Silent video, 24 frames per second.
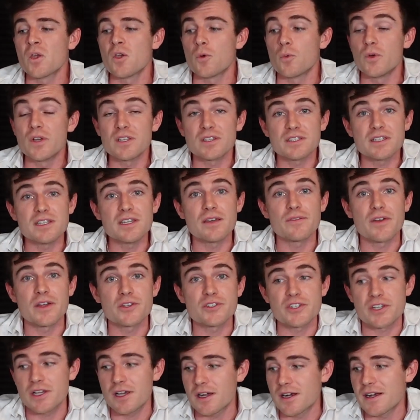Whitley
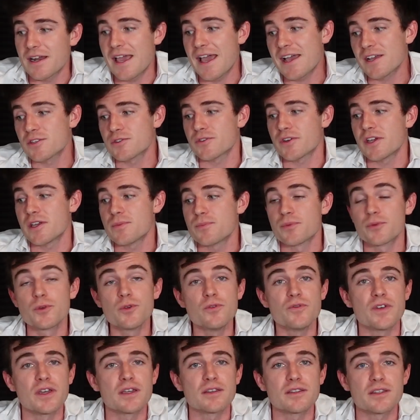eventually got an x-ray
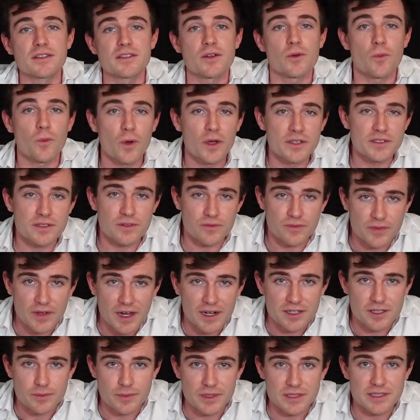proving that there was in
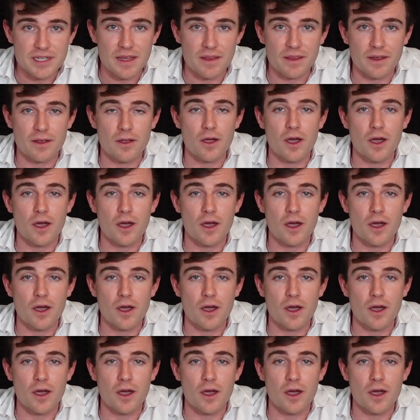fact a metallic